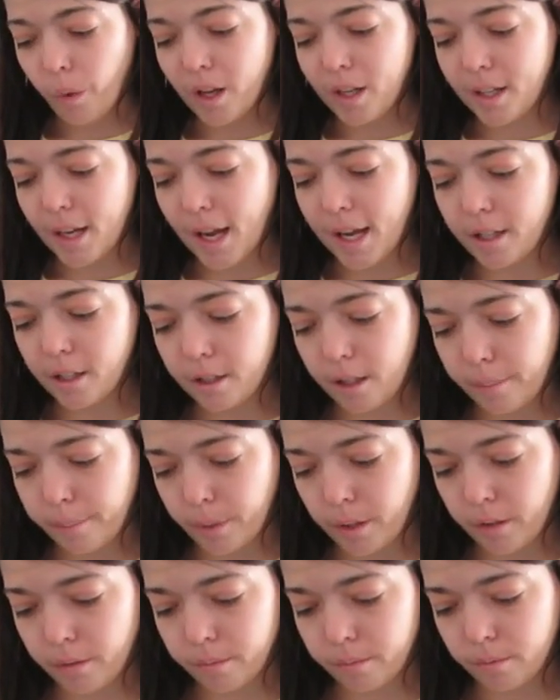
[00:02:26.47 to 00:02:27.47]
One night,
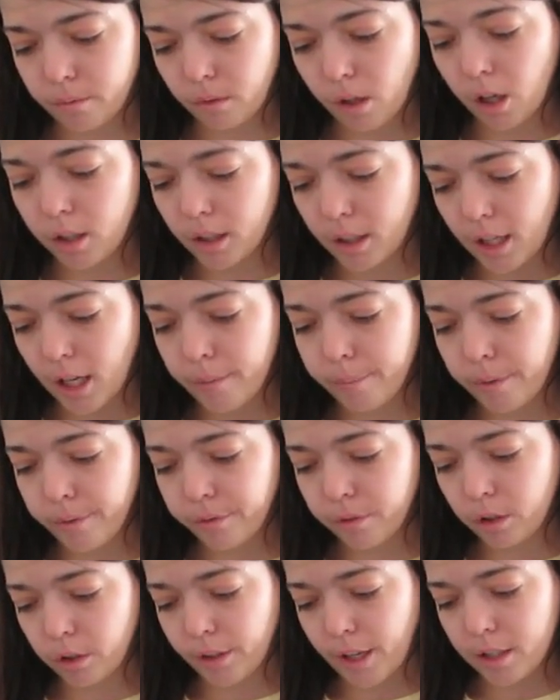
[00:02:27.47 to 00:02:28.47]
the on the night
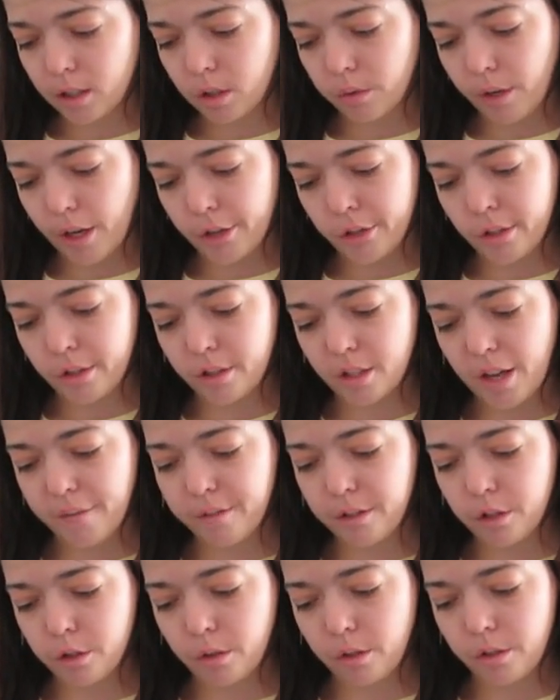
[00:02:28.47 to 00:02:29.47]
before graduation,
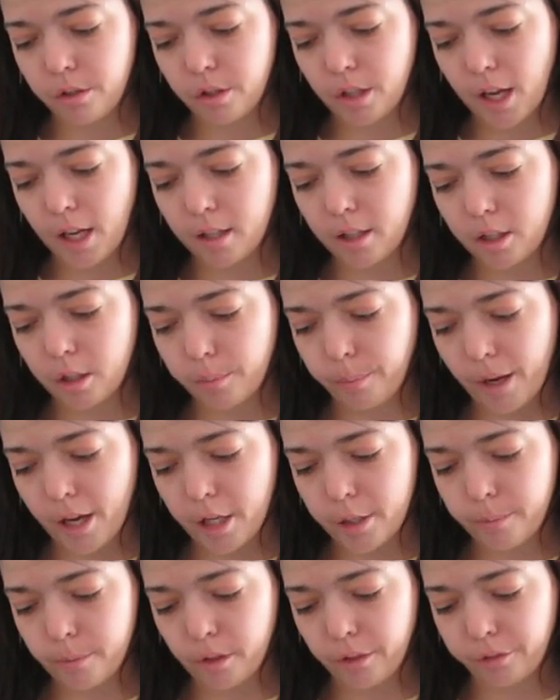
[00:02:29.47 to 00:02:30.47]
seven students gathered in the
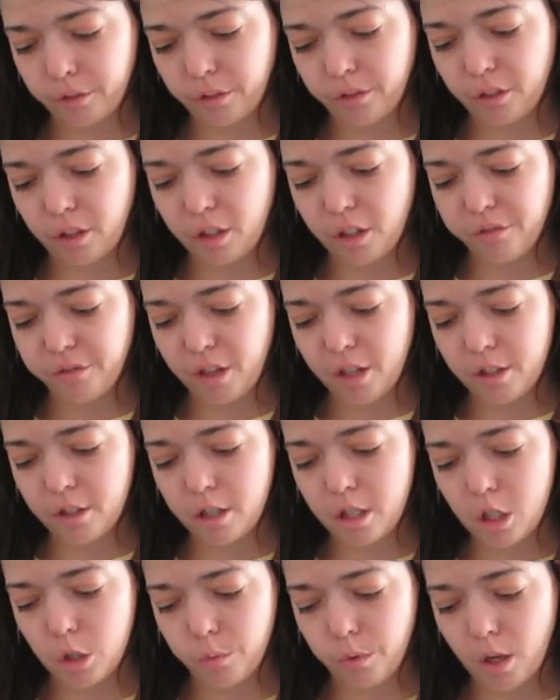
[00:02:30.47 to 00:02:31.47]
basement of the
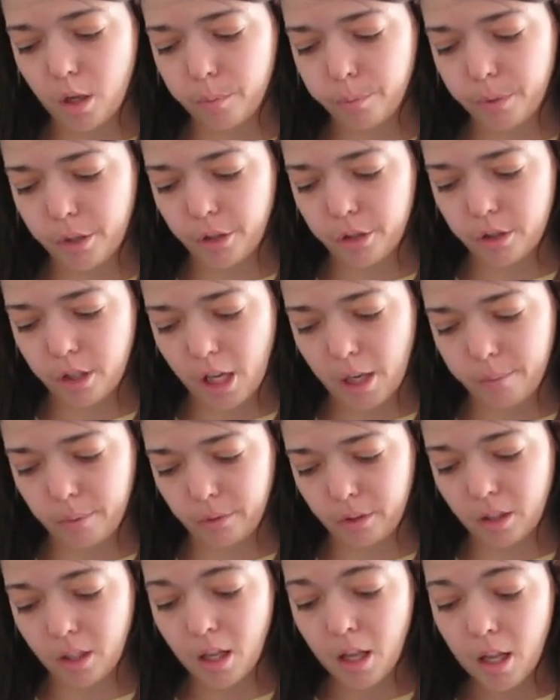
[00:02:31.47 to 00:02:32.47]
university's rare books
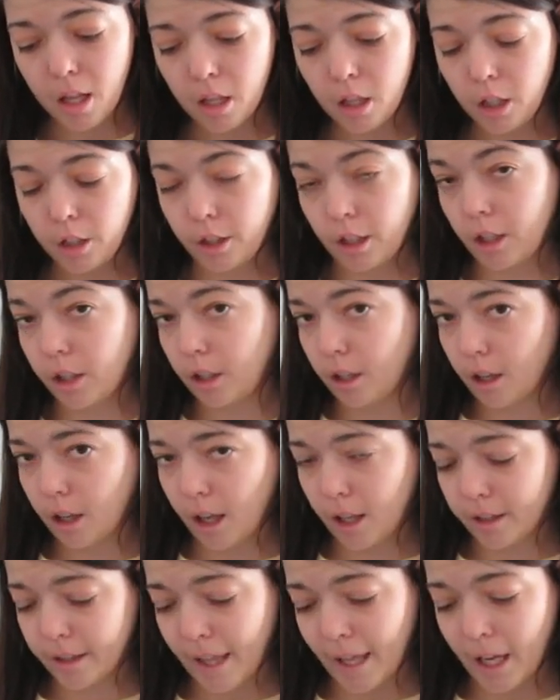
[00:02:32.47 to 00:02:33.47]
library. They're
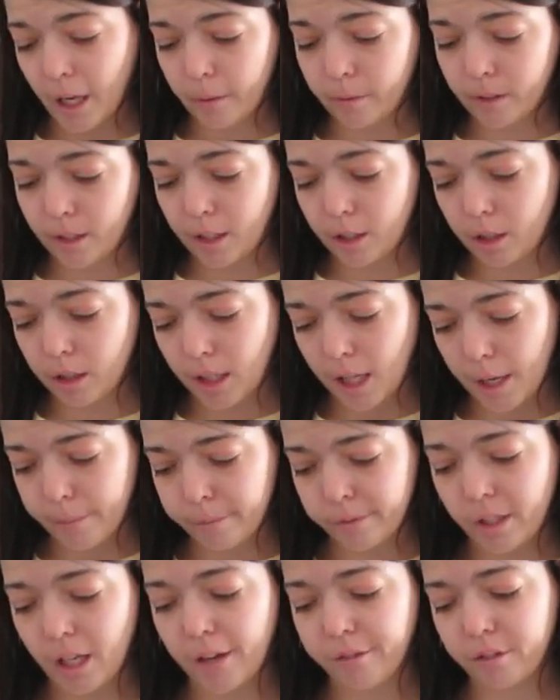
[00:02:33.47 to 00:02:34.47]
not allowed in the
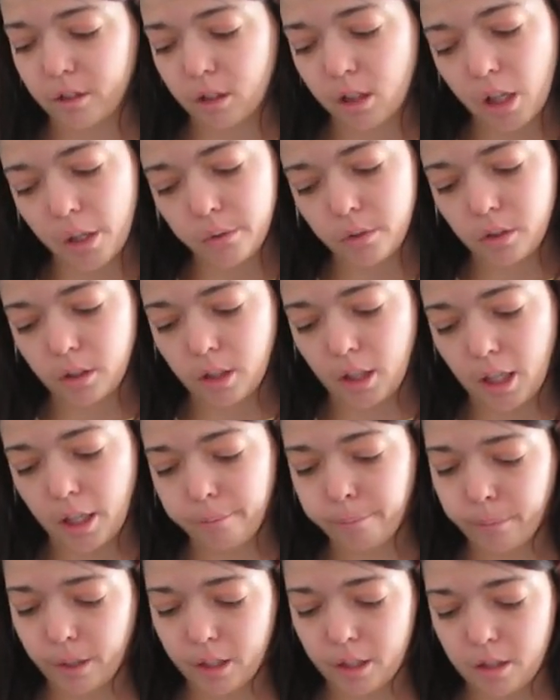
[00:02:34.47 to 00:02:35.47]
library after closing
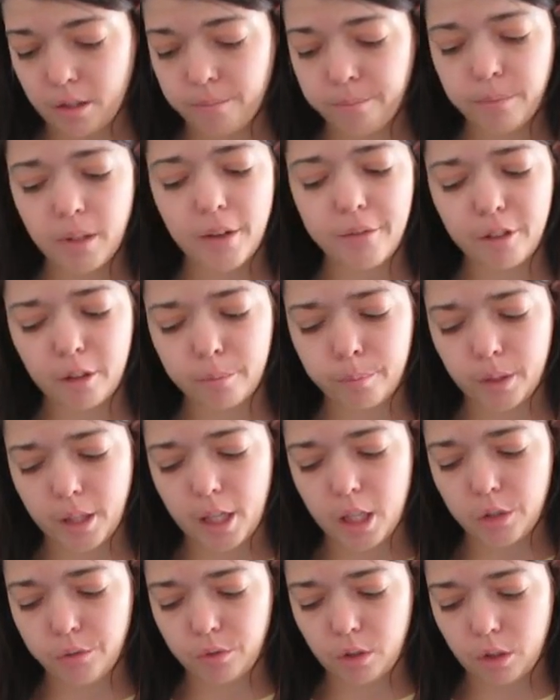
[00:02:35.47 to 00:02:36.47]
time, but it's the perfect
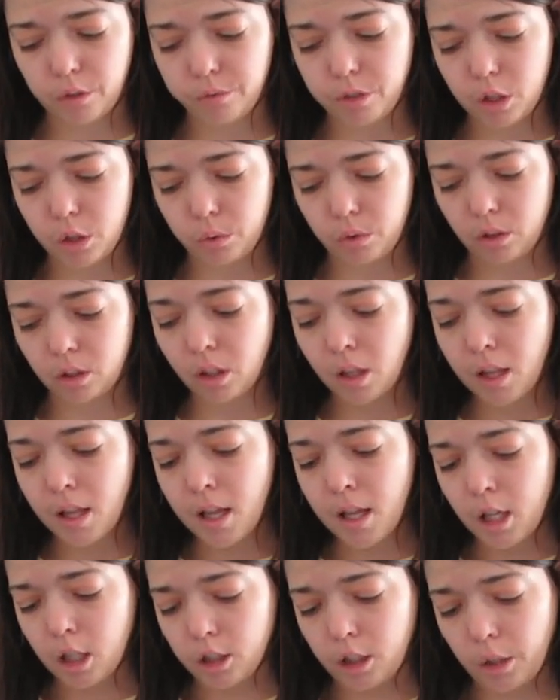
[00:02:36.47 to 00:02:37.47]
place for the ritual
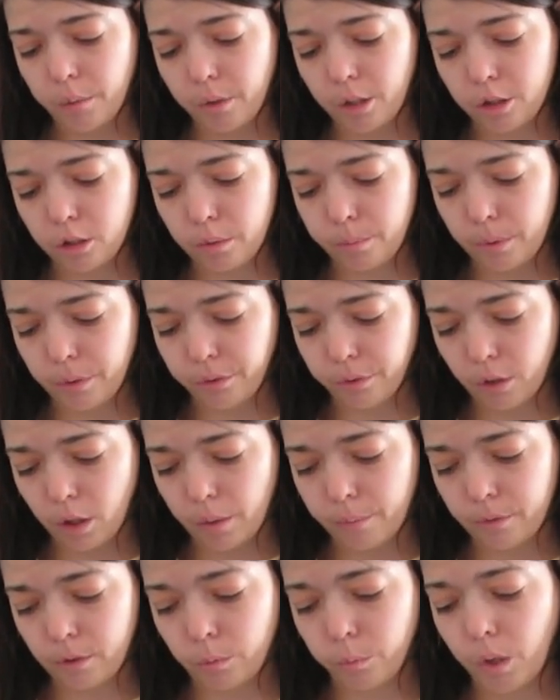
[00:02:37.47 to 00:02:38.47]
they want to
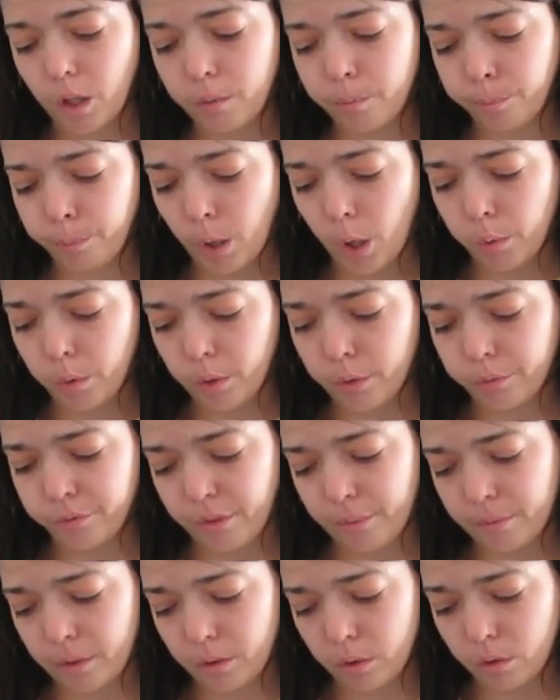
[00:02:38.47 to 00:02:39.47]
perform, the one borrowed
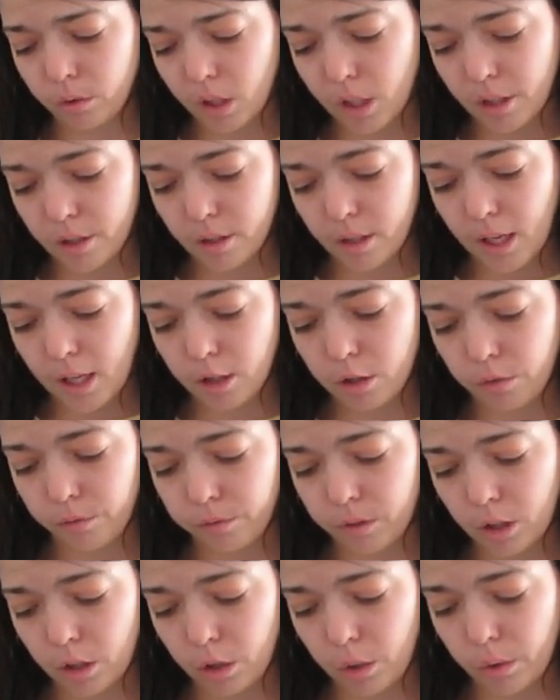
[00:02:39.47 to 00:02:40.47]
from the Greeks, said to
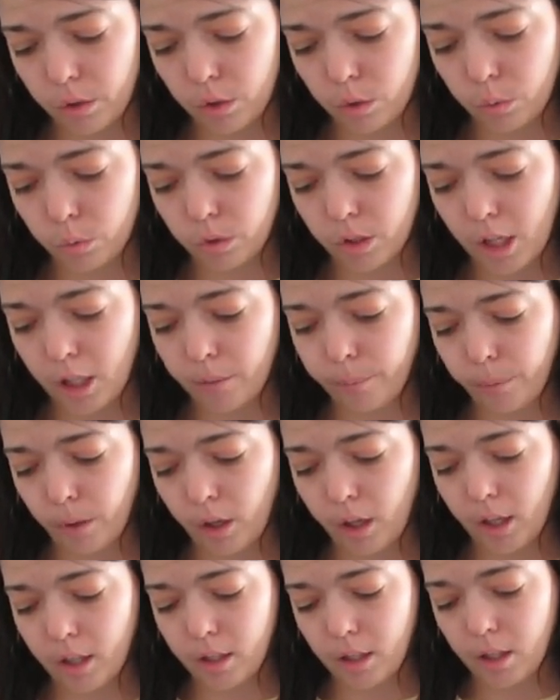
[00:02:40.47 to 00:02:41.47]
free those who take
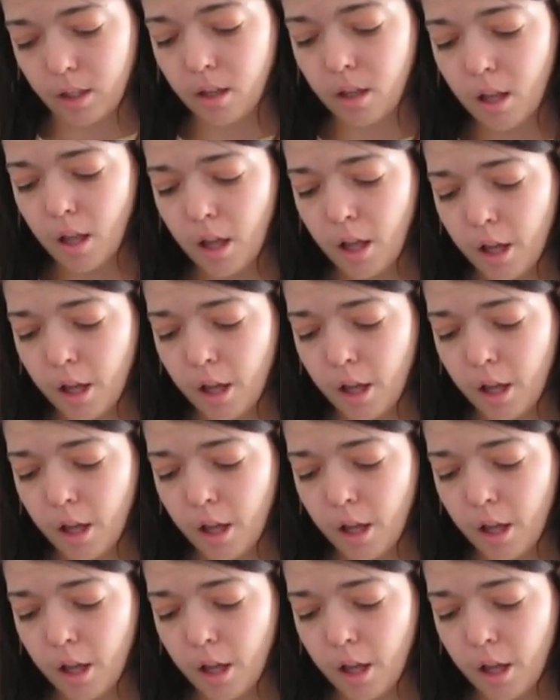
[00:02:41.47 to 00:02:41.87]
part in it